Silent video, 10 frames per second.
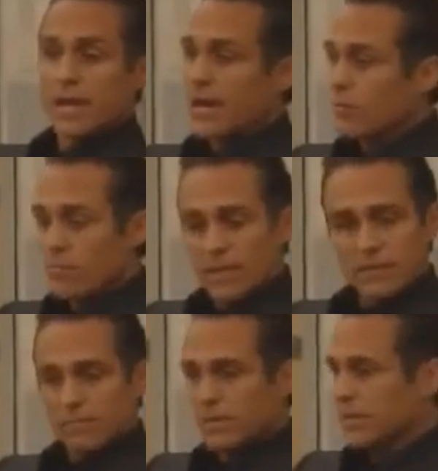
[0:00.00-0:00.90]
And I don't
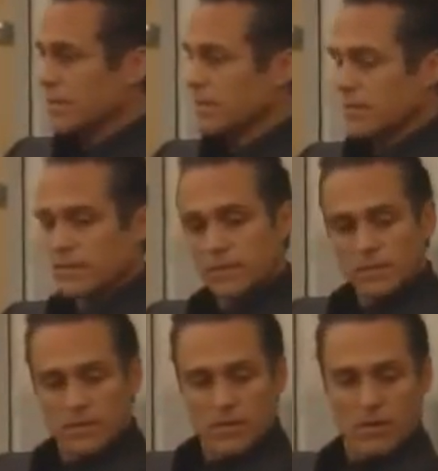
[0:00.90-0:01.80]
mean to be
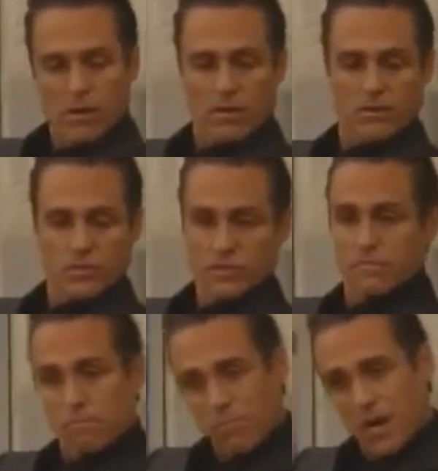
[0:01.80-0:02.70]

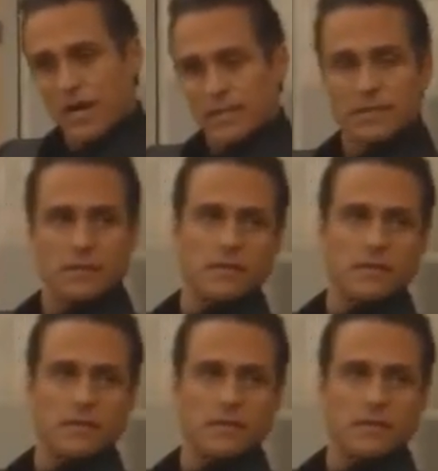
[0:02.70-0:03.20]
harsh, but